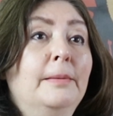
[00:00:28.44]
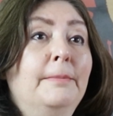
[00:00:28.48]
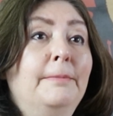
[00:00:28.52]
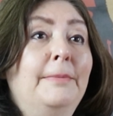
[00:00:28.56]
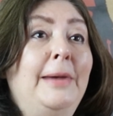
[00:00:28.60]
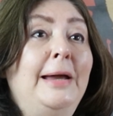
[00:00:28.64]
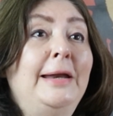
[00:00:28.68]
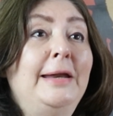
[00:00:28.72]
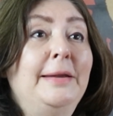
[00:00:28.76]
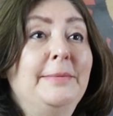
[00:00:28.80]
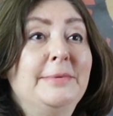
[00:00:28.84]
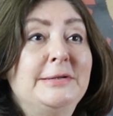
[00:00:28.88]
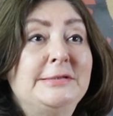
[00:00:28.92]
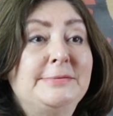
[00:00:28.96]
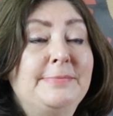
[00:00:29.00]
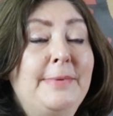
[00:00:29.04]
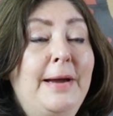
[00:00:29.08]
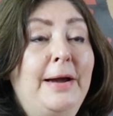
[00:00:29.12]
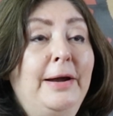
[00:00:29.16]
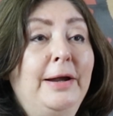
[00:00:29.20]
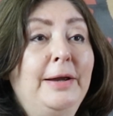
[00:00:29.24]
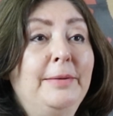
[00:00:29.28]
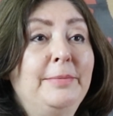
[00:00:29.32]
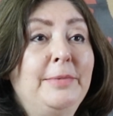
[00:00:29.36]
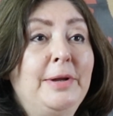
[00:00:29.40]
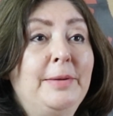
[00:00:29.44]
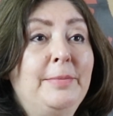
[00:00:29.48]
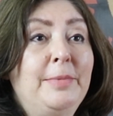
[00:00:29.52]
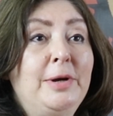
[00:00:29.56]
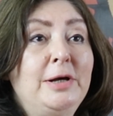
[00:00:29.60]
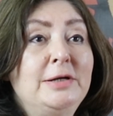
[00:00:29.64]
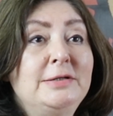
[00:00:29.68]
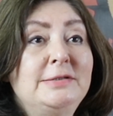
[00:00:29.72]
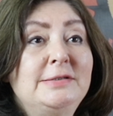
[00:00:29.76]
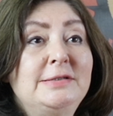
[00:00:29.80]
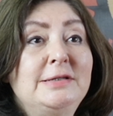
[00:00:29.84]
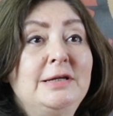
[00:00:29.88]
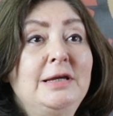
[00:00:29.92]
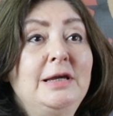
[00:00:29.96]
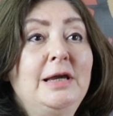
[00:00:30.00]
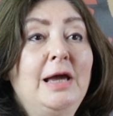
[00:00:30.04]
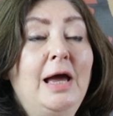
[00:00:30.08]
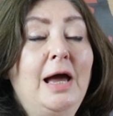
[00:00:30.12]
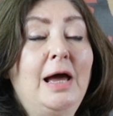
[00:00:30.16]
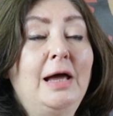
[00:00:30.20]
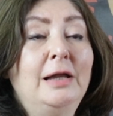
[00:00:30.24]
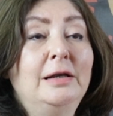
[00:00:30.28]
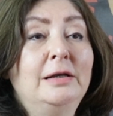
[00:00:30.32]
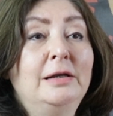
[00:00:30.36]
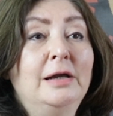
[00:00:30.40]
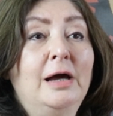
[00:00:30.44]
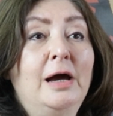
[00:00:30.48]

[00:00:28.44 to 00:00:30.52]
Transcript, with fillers: My name is Maryam Namazie, and